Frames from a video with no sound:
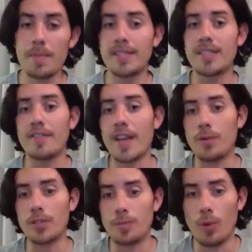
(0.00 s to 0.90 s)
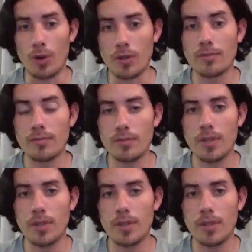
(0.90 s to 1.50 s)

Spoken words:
myself, I was born